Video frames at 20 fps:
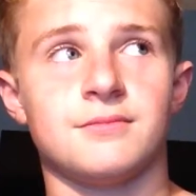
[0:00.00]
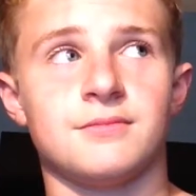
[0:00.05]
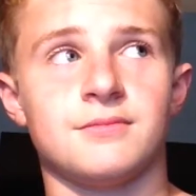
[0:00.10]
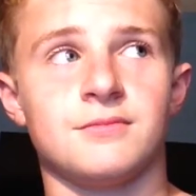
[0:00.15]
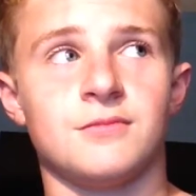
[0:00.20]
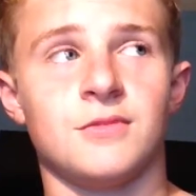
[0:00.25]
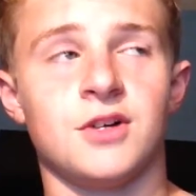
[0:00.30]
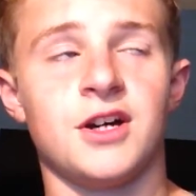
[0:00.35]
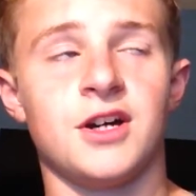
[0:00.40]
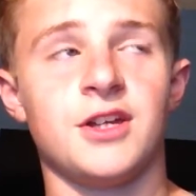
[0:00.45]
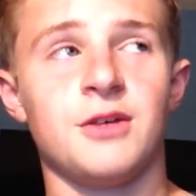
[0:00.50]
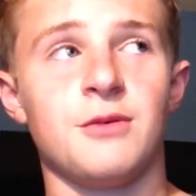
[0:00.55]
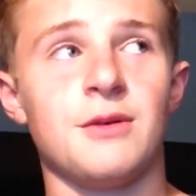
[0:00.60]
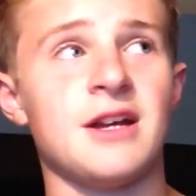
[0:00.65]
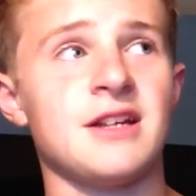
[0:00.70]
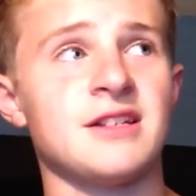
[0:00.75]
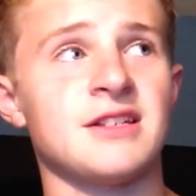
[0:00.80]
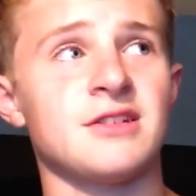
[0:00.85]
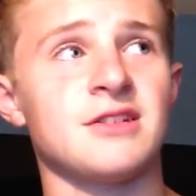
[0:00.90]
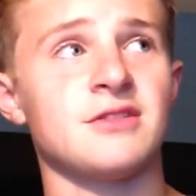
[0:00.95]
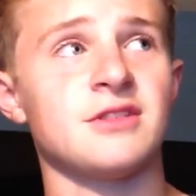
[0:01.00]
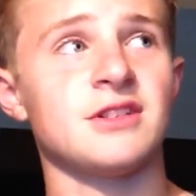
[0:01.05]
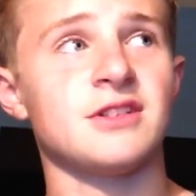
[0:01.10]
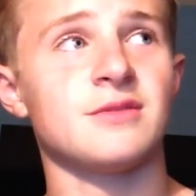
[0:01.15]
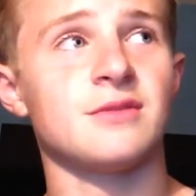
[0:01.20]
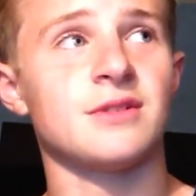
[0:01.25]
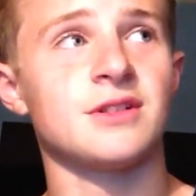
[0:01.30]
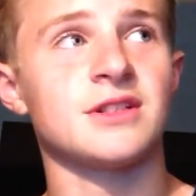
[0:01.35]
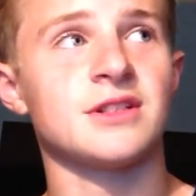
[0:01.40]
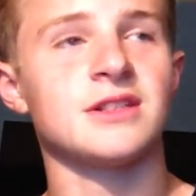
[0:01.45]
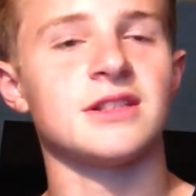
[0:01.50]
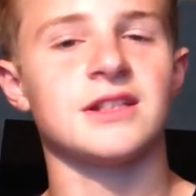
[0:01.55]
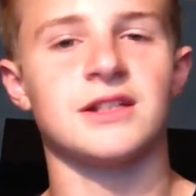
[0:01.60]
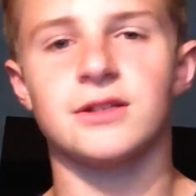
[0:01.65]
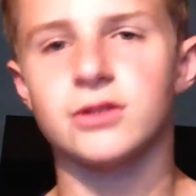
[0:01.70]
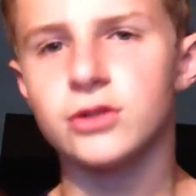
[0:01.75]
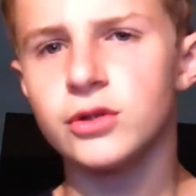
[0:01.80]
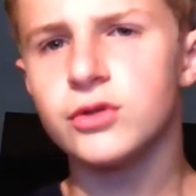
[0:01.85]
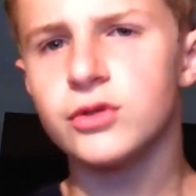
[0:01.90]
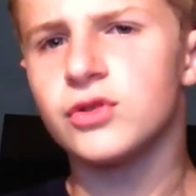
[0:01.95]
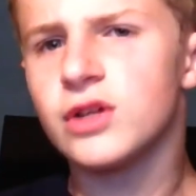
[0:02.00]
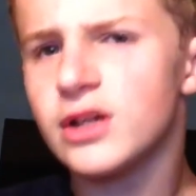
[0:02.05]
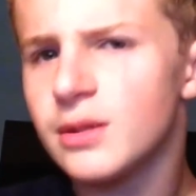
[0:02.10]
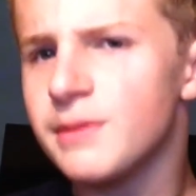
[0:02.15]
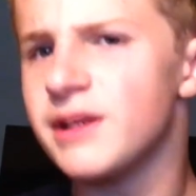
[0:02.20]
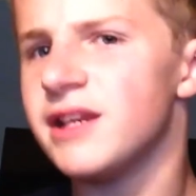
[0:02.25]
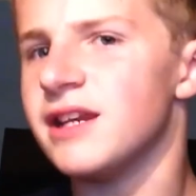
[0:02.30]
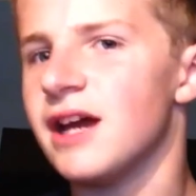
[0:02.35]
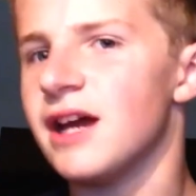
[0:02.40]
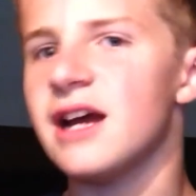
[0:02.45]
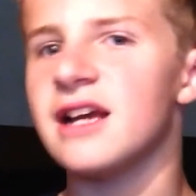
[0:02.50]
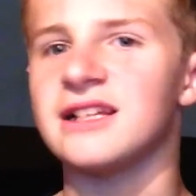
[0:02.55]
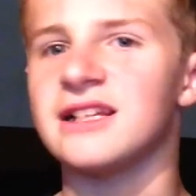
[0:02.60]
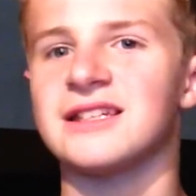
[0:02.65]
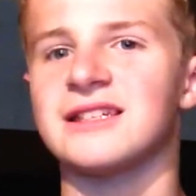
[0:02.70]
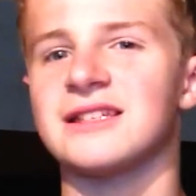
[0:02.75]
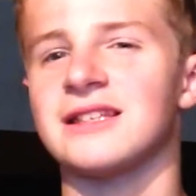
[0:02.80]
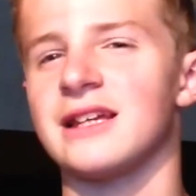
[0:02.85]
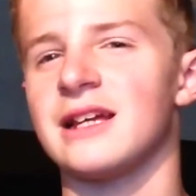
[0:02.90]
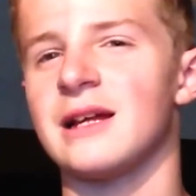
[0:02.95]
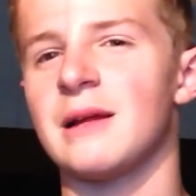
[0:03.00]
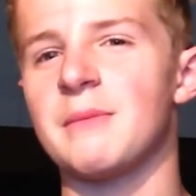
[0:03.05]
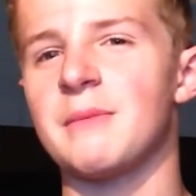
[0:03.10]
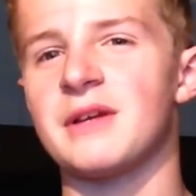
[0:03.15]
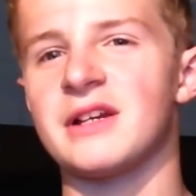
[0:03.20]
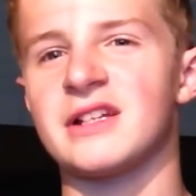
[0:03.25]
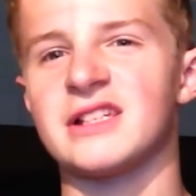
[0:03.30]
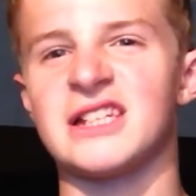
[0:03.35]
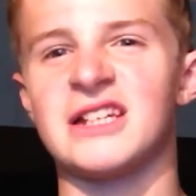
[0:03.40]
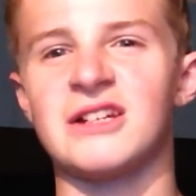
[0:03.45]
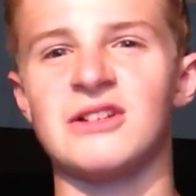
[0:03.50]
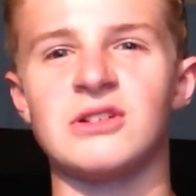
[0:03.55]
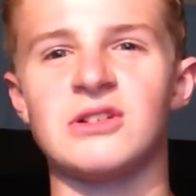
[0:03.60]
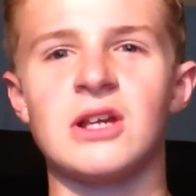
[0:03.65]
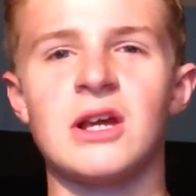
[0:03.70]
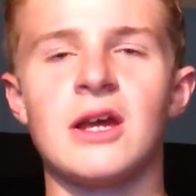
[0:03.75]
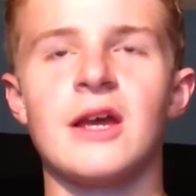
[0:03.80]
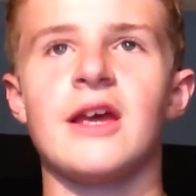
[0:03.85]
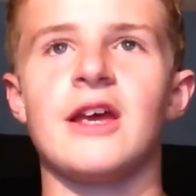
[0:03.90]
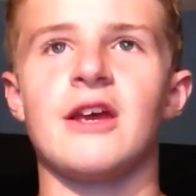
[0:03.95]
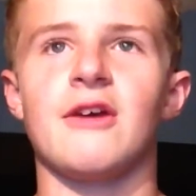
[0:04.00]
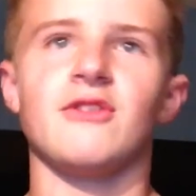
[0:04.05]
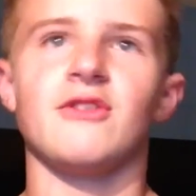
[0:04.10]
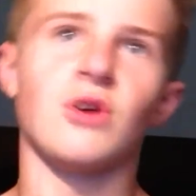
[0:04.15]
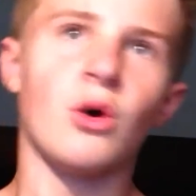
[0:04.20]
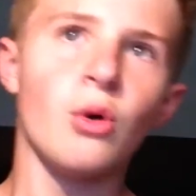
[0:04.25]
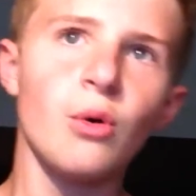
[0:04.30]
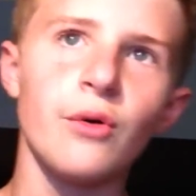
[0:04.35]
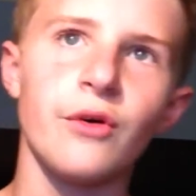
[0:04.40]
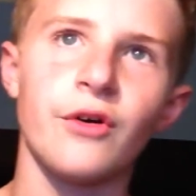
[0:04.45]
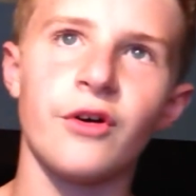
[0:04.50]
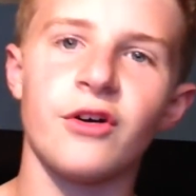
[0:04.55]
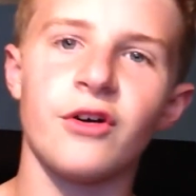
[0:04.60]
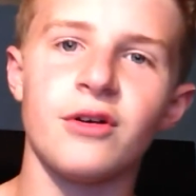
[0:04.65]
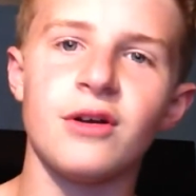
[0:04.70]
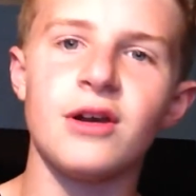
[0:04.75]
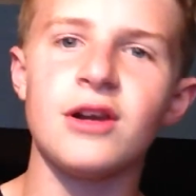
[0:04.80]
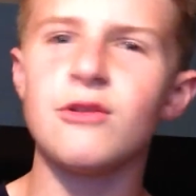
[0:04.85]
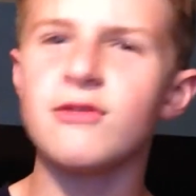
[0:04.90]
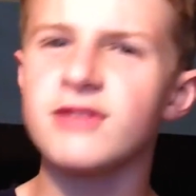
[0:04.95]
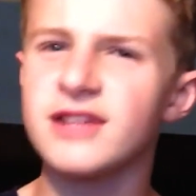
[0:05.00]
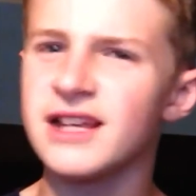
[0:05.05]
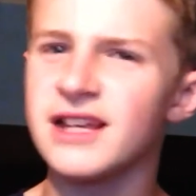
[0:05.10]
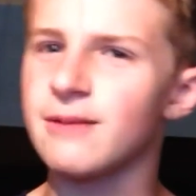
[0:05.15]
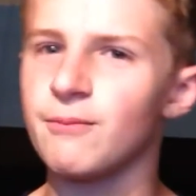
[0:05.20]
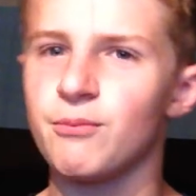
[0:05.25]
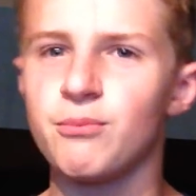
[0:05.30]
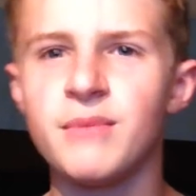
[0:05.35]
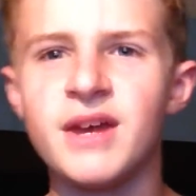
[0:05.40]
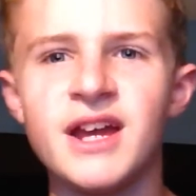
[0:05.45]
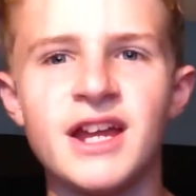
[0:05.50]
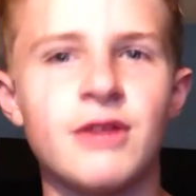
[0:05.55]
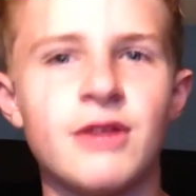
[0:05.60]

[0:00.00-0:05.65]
Why are you asking all these questions? Like, you know, trying to be nice to him because he was older, and he was like mid.